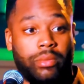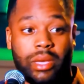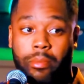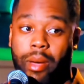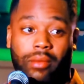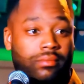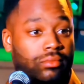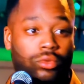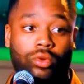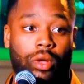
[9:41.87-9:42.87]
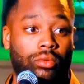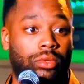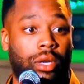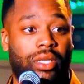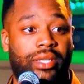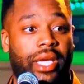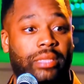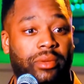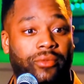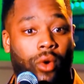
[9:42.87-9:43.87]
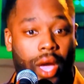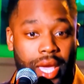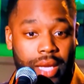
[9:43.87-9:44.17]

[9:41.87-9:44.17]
where he tries his hand at stand-up comedy,